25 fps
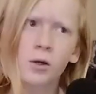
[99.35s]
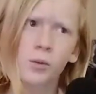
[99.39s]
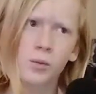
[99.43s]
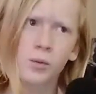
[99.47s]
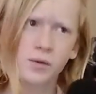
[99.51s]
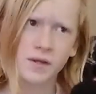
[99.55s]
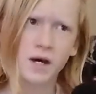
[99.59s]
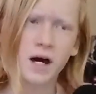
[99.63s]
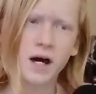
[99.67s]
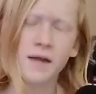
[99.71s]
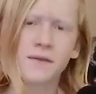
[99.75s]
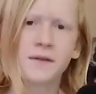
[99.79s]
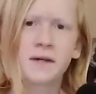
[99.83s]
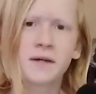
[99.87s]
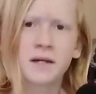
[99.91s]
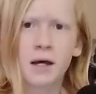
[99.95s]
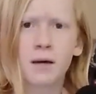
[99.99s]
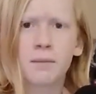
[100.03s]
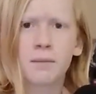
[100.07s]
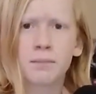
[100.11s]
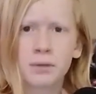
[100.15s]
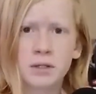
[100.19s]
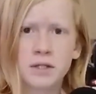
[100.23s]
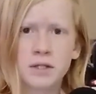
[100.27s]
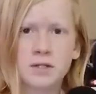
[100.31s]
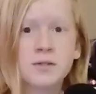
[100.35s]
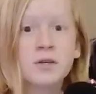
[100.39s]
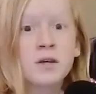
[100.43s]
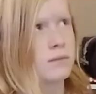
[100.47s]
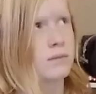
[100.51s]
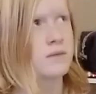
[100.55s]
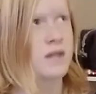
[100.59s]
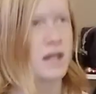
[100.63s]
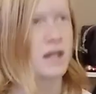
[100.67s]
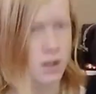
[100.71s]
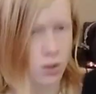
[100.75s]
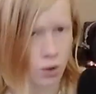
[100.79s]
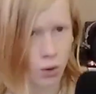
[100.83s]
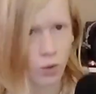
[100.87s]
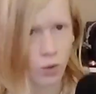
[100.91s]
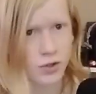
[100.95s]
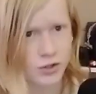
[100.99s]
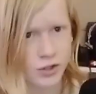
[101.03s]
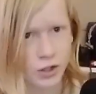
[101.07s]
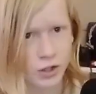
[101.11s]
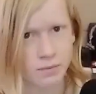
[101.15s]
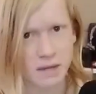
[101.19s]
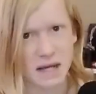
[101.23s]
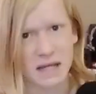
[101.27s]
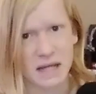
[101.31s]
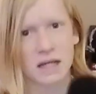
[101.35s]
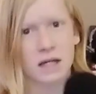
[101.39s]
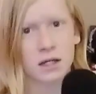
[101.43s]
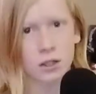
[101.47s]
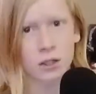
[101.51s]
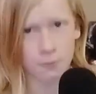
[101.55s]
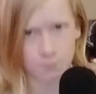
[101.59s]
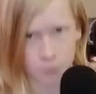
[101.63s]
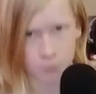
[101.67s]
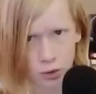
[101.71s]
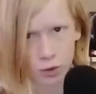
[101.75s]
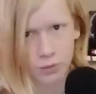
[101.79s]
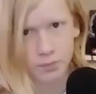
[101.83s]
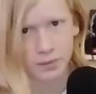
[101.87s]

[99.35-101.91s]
with other companies that are also making computer